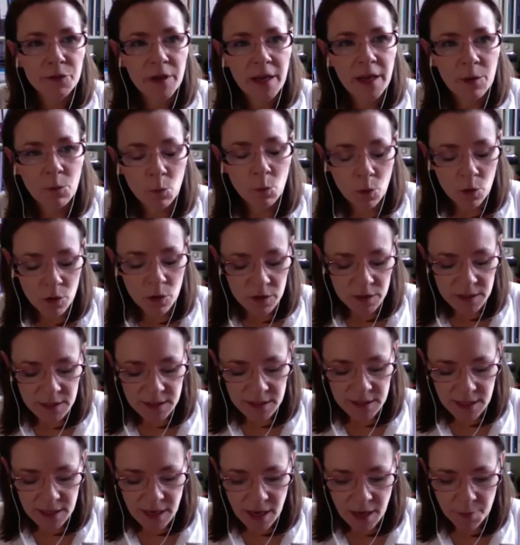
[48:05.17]
it
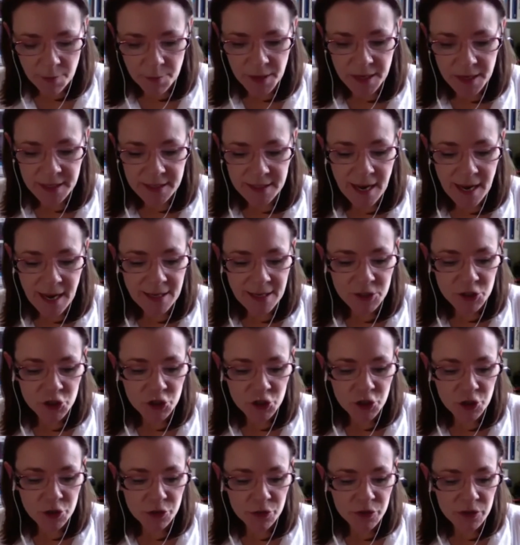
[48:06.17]
was its last
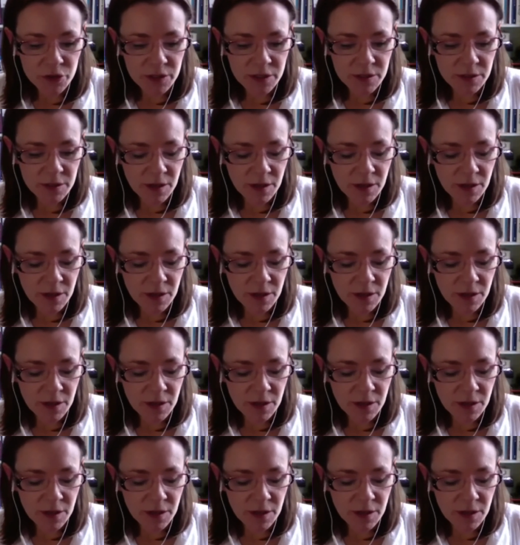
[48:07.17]
use